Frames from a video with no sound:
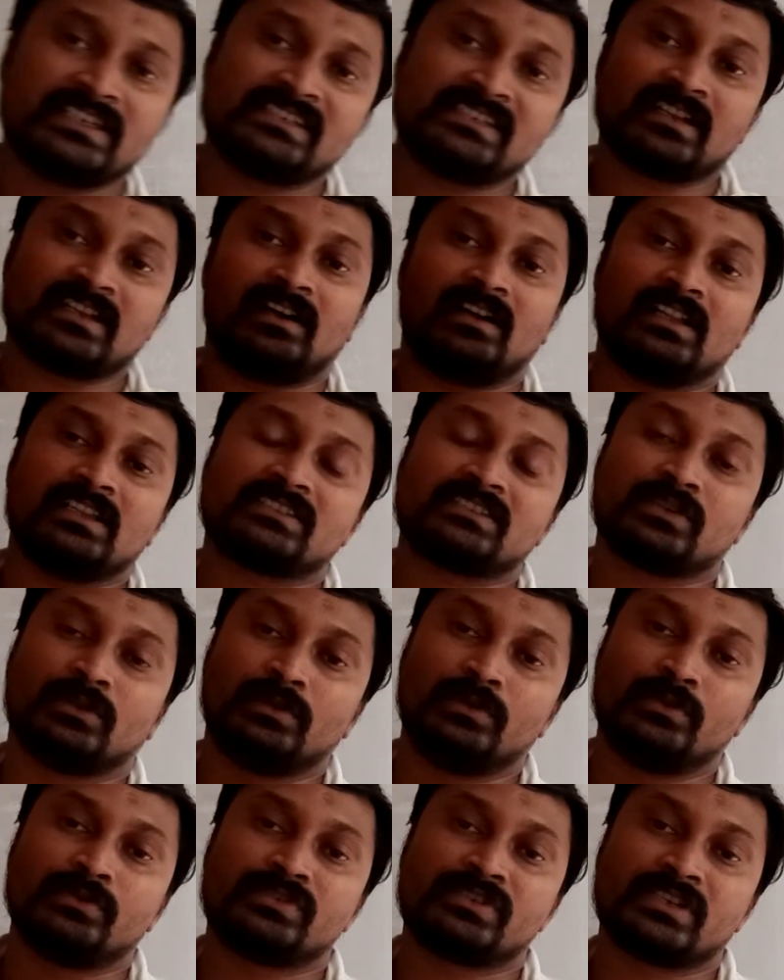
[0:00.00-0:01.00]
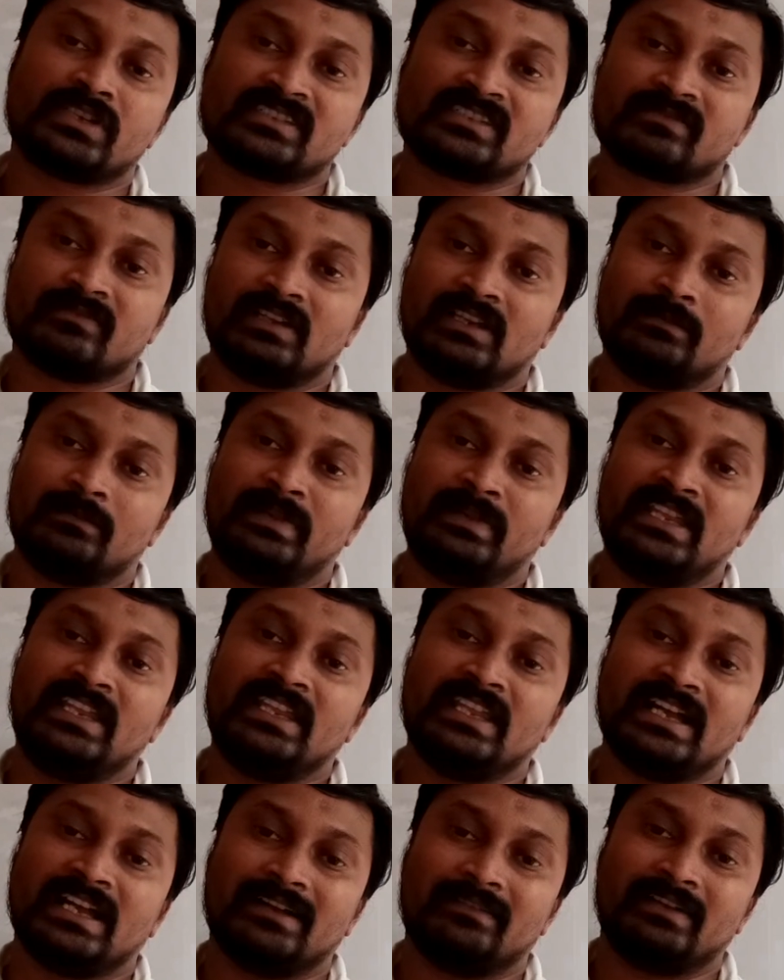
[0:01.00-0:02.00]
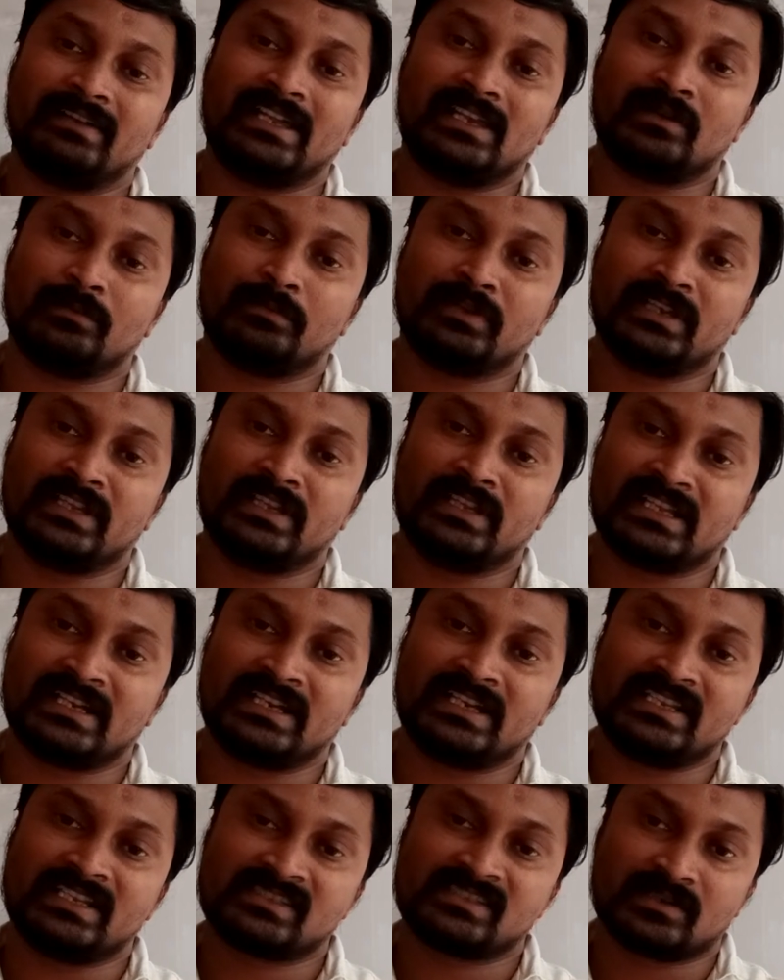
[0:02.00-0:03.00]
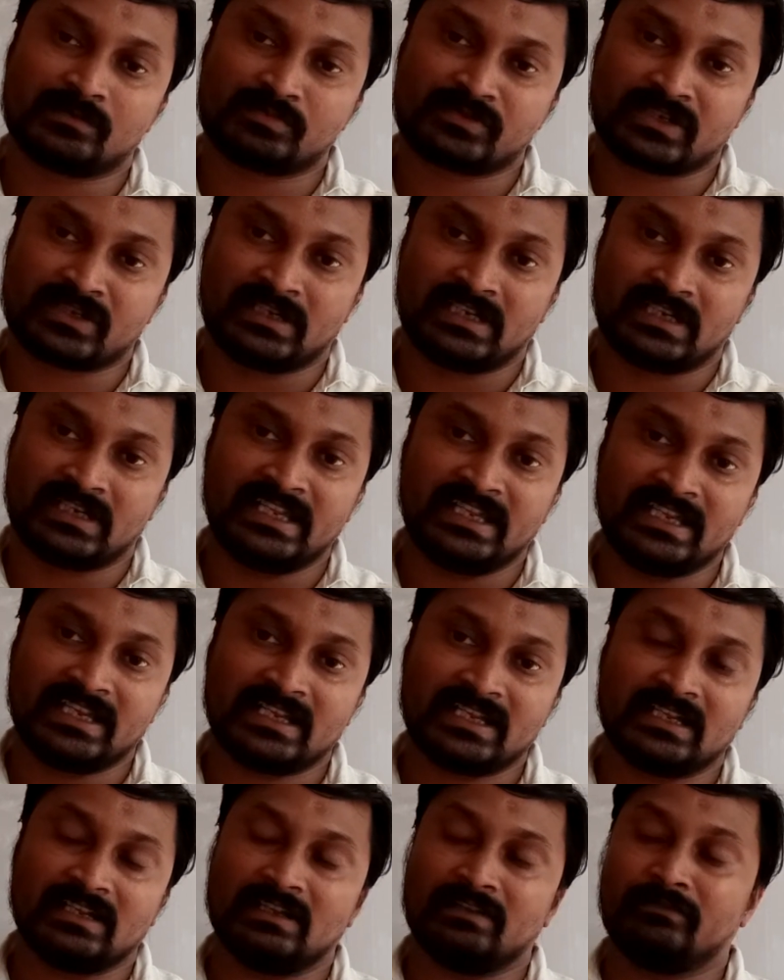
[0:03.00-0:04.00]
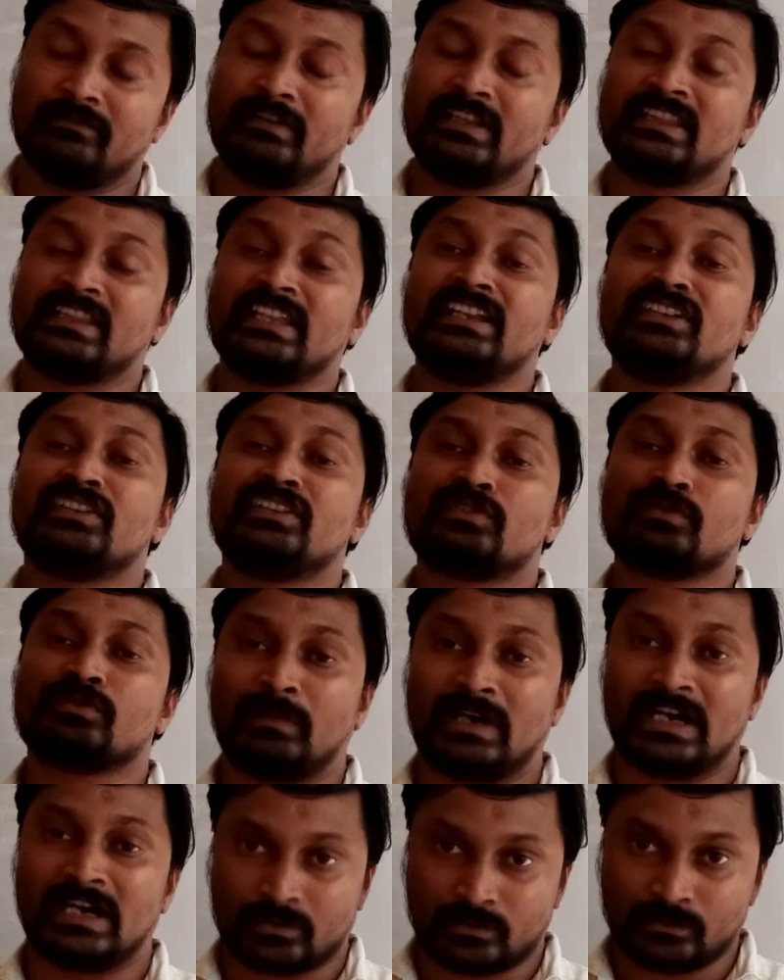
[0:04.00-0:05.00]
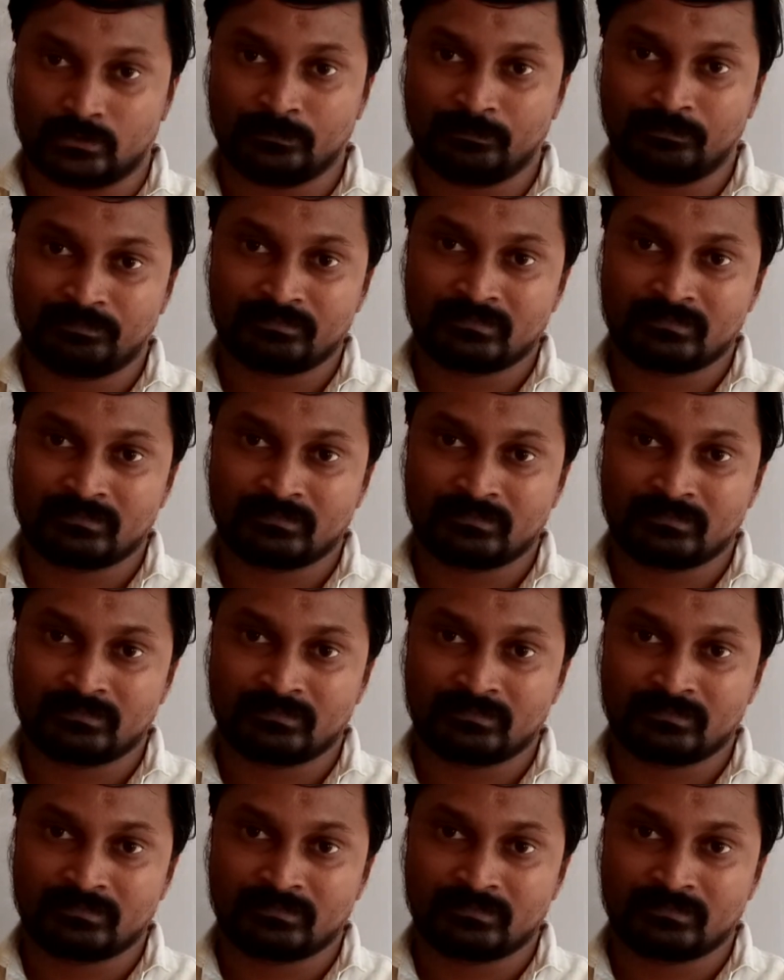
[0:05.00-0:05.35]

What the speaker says: these all solutions will be available in the description link within tomorrow.